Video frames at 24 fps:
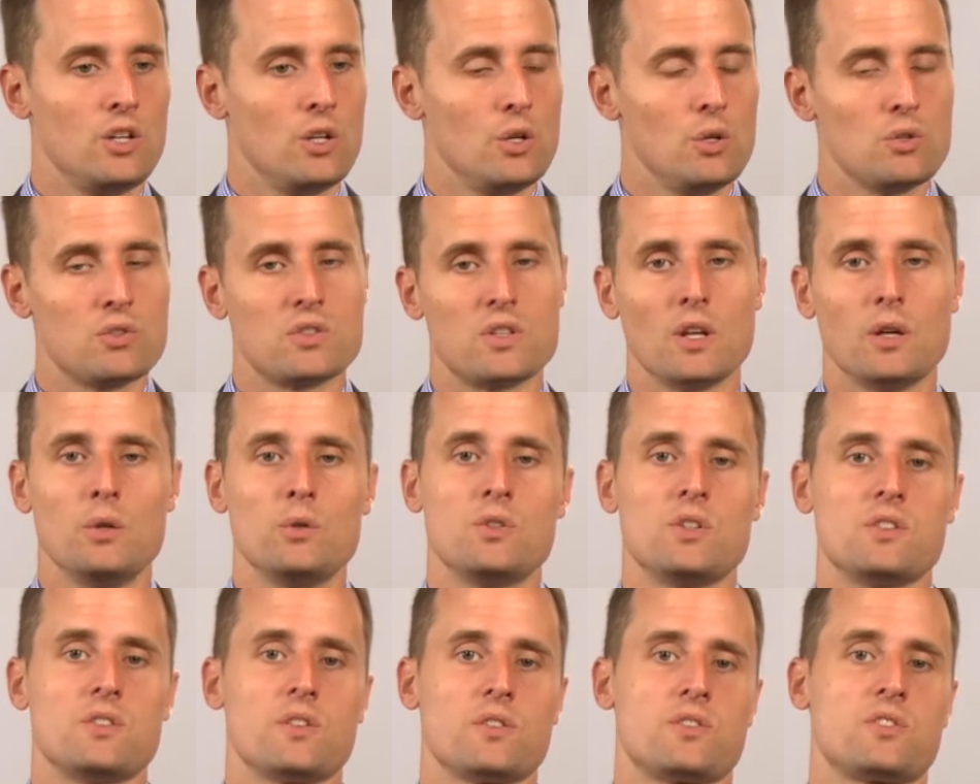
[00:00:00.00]
use
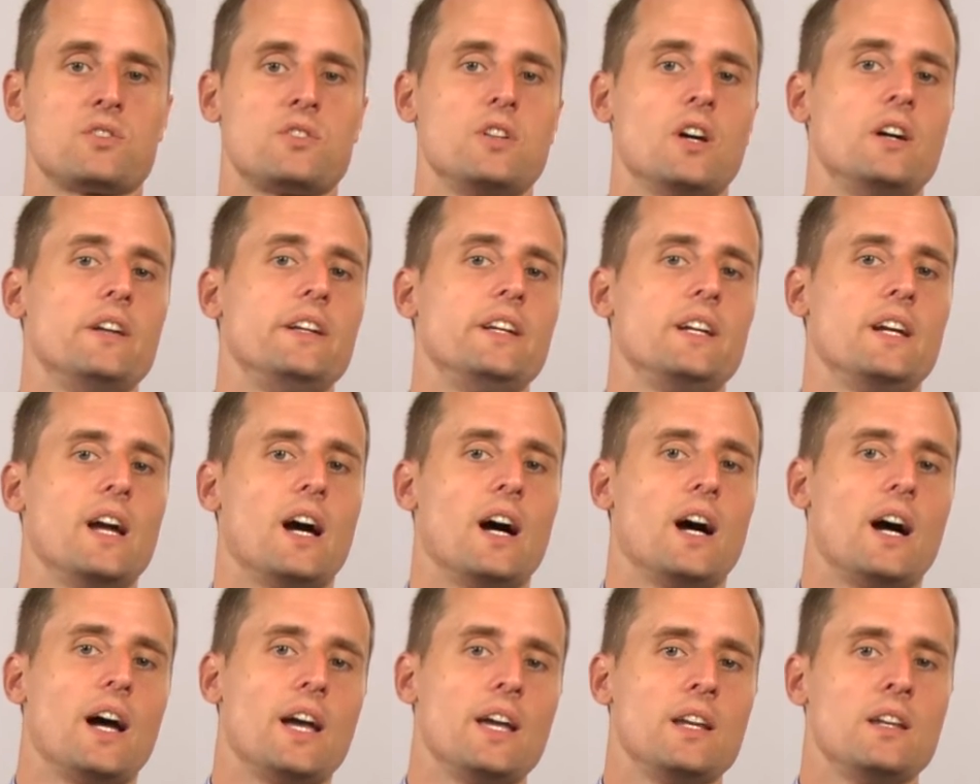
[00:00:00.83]
those as a study
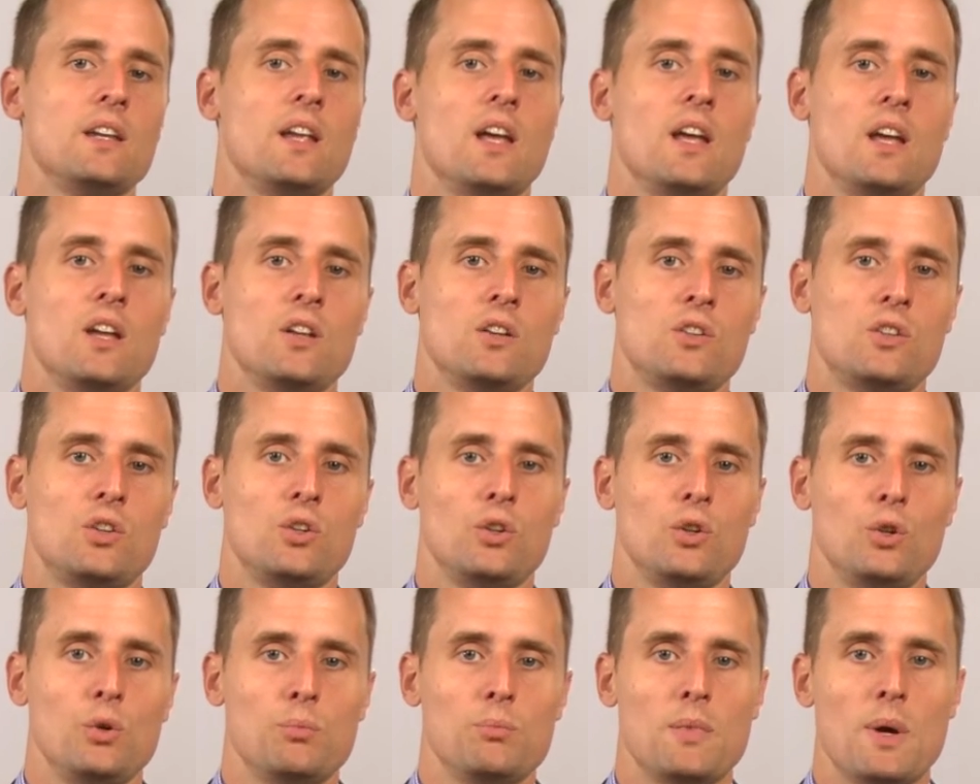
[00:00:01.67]
guide
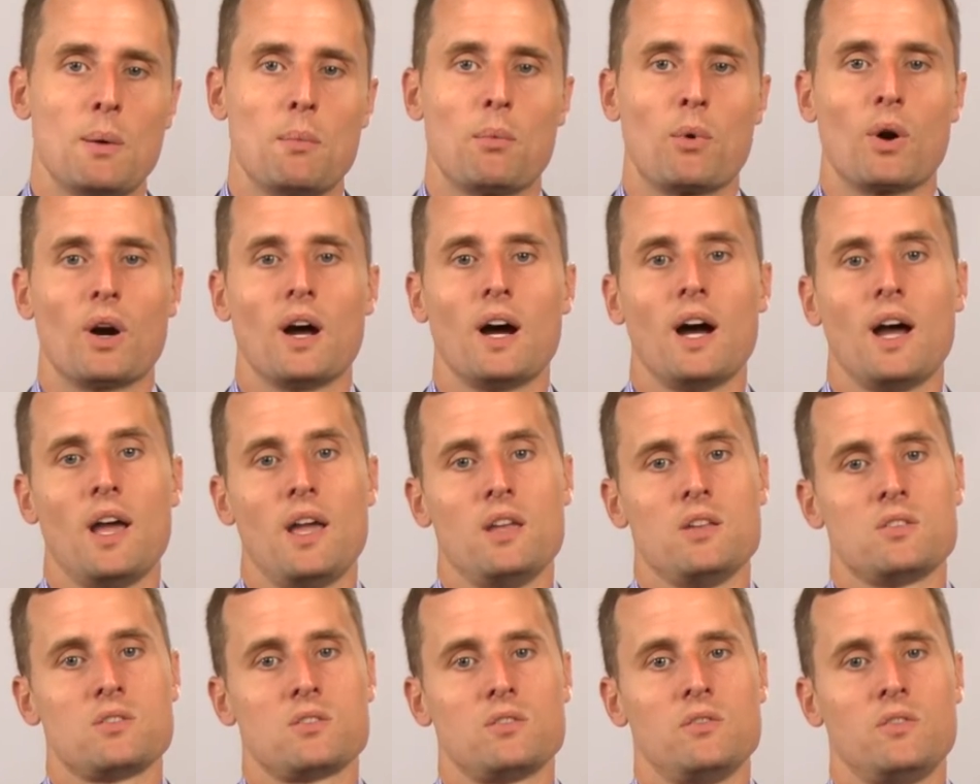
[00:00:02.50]
to
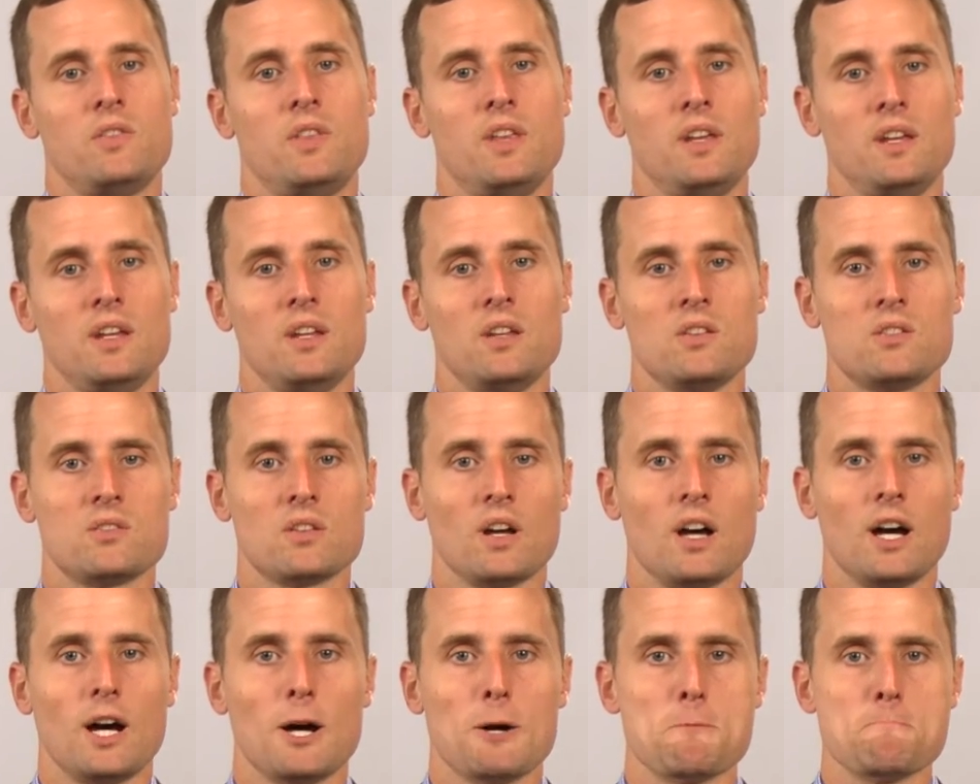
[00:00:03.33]
memorize these
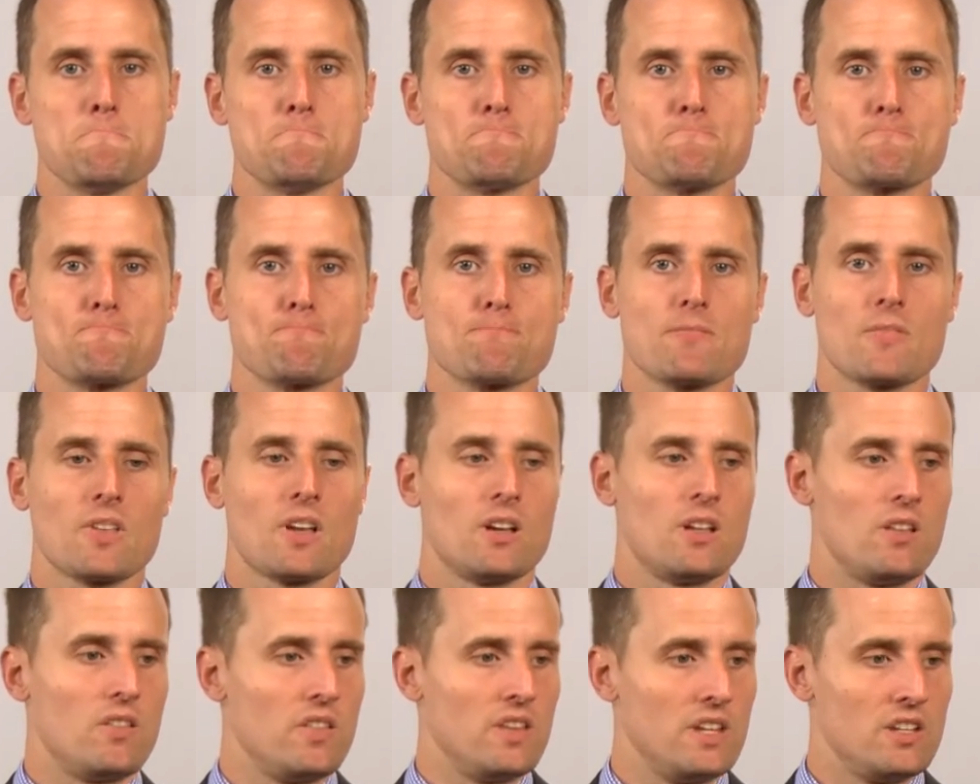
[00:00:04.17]

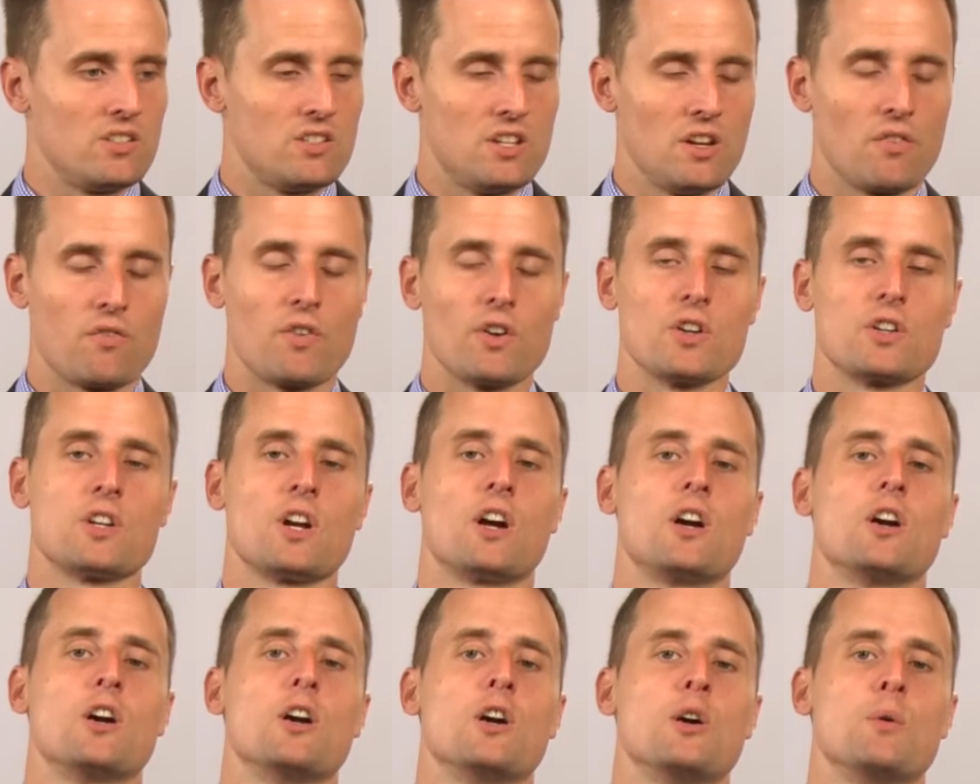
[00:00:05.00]
different
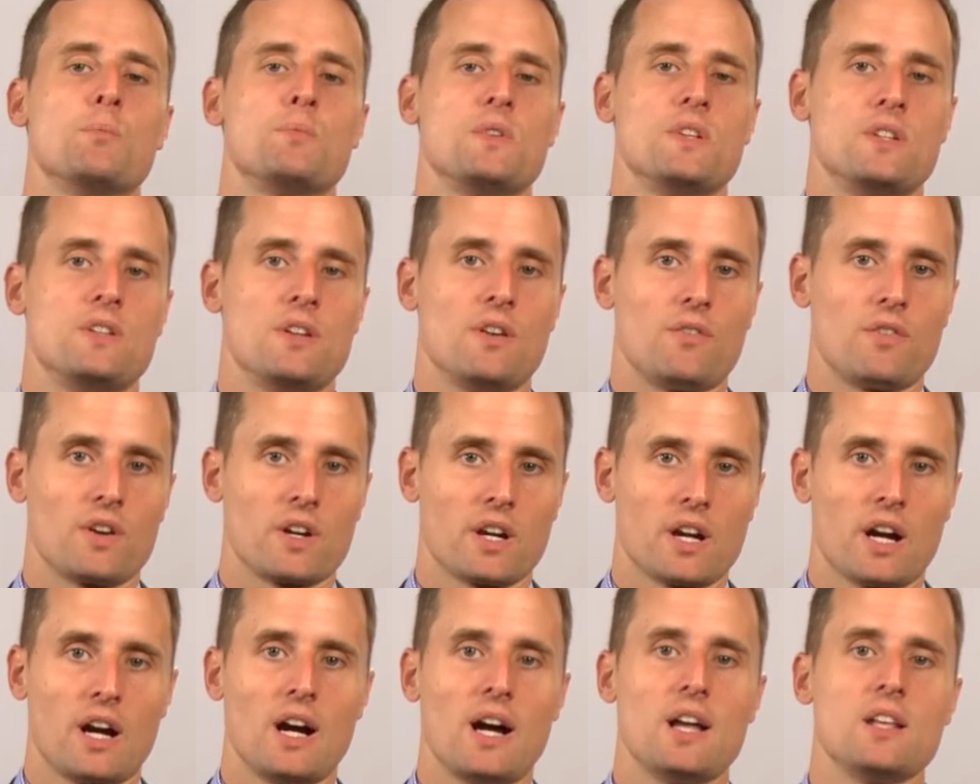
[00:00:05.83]
terms, these different
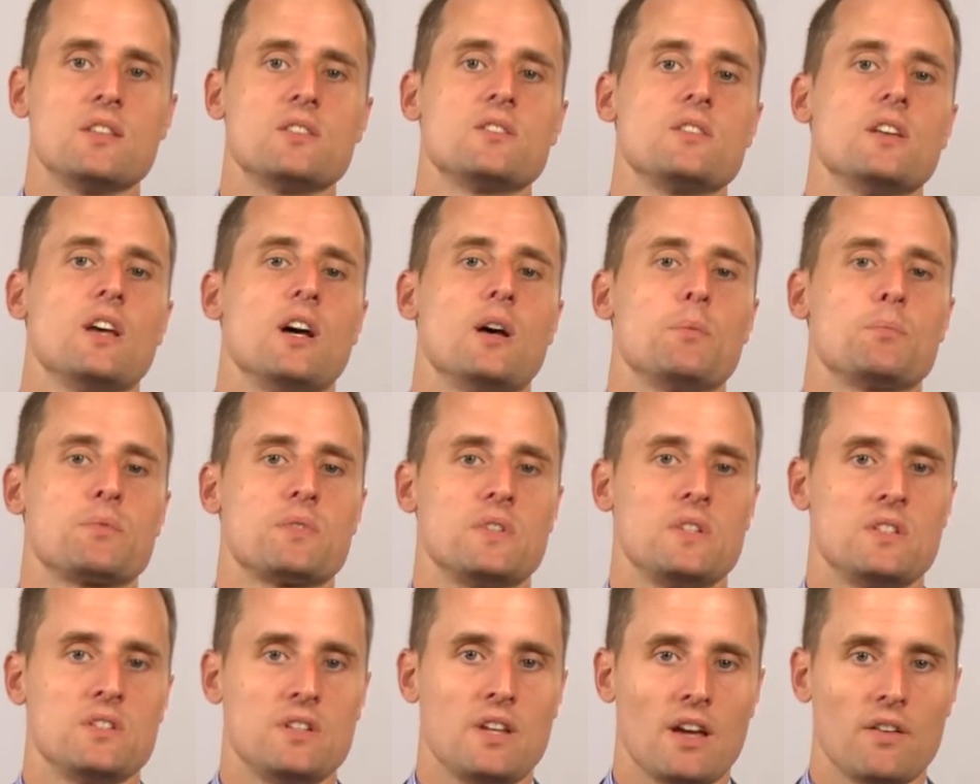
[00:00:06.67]
concepts,
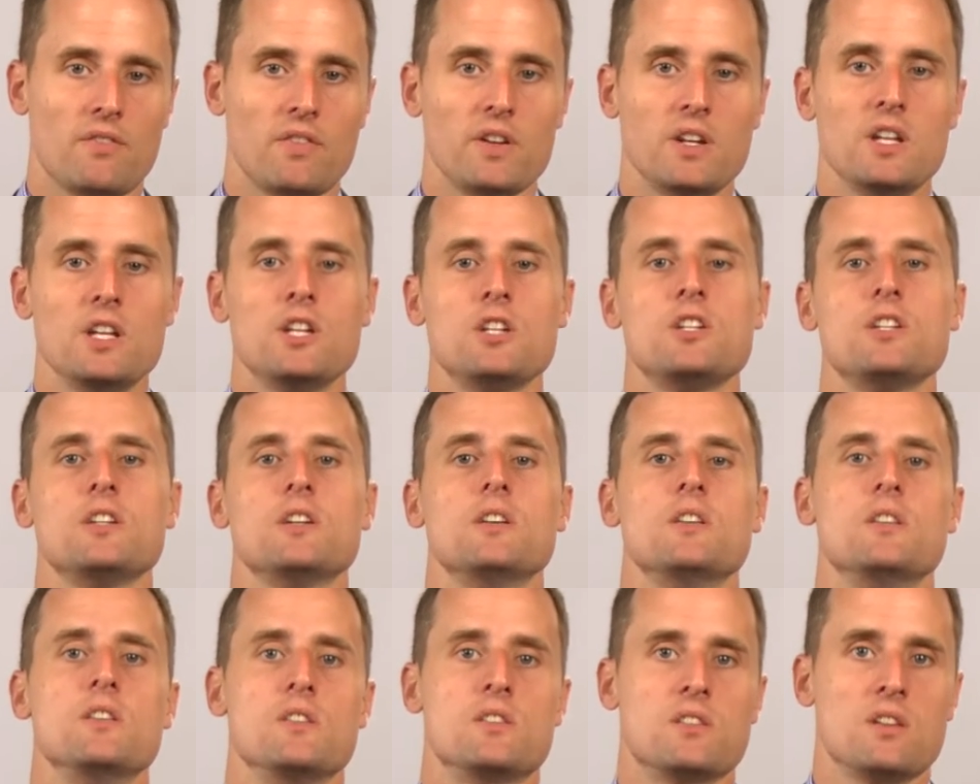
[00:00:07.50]
these
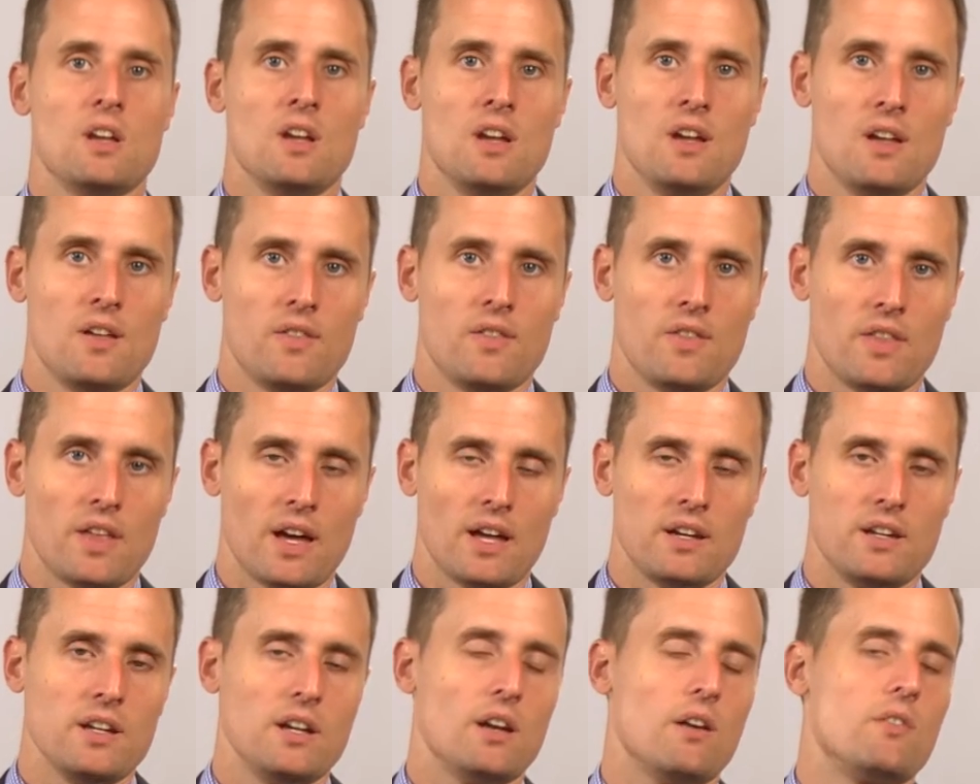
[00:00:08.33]
definitions, the
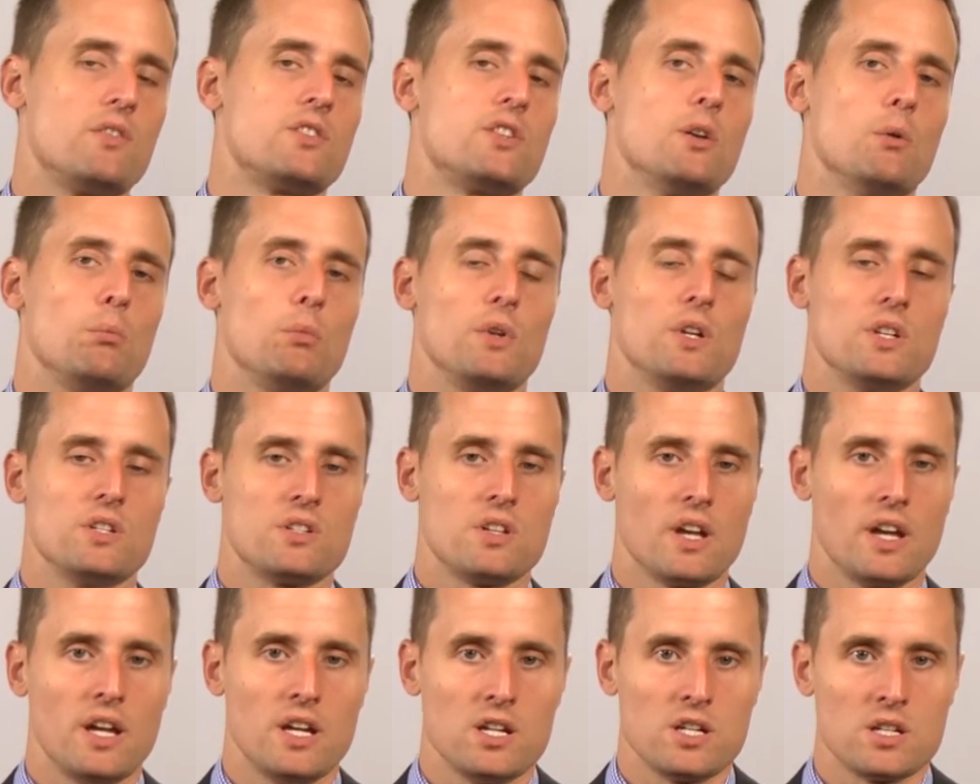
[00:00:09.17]
idea of
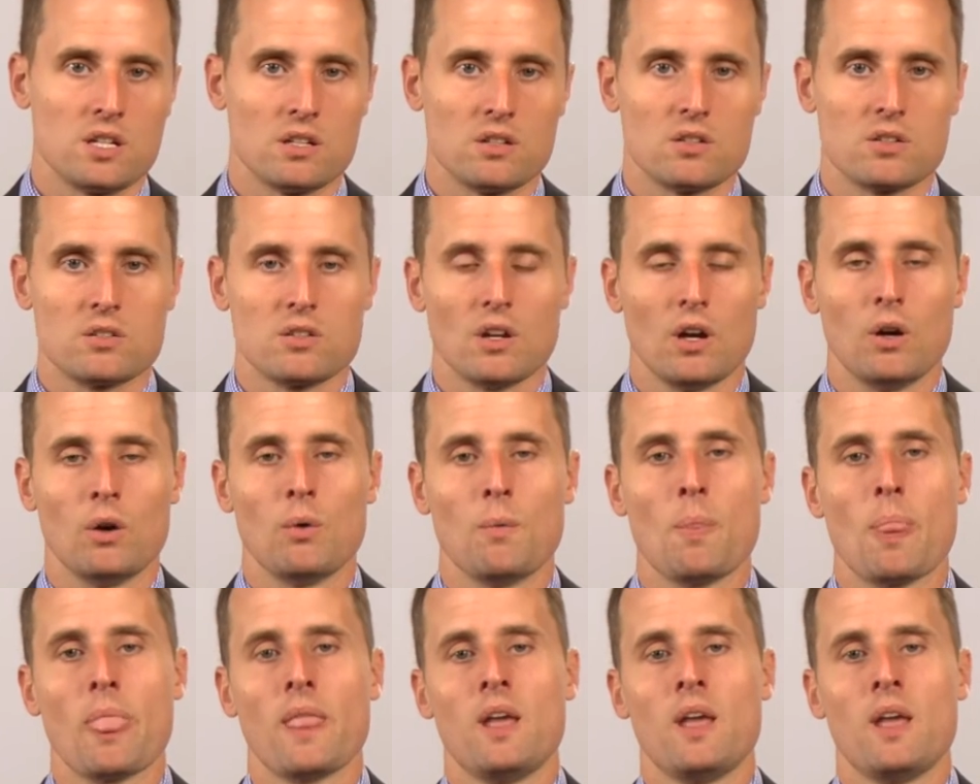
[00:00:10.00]
symbolization. So